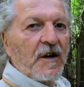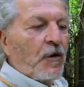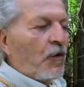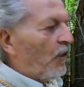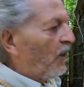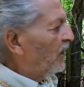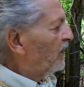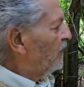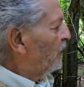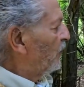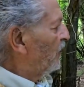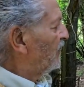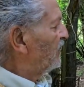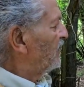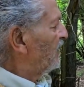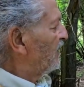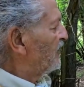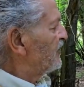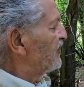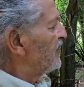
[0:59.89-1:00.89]

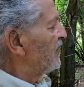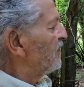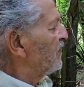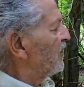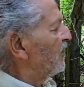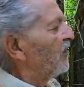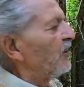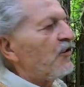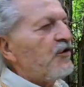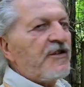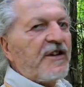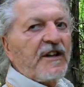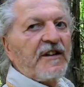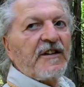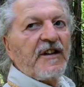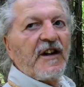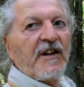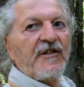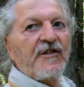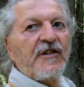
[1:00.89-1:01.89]
What are some clues that
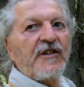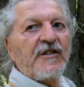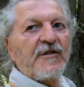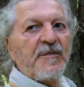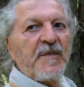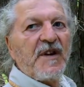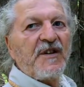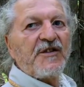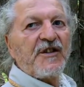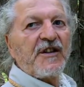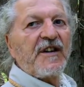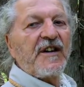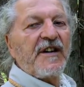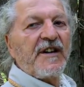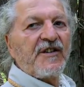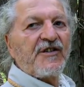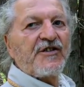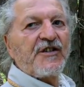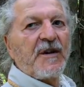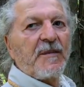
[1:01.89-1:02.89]
tells you it's basically
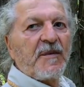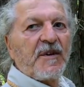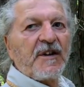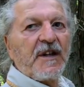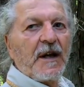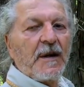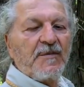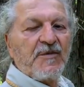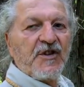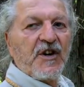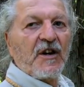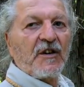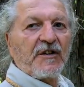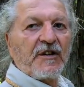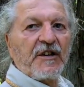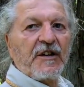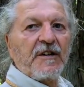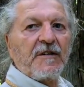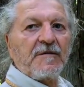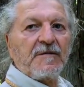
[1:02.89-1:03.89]
a summer type
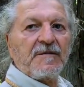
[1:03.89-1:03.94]
shelter?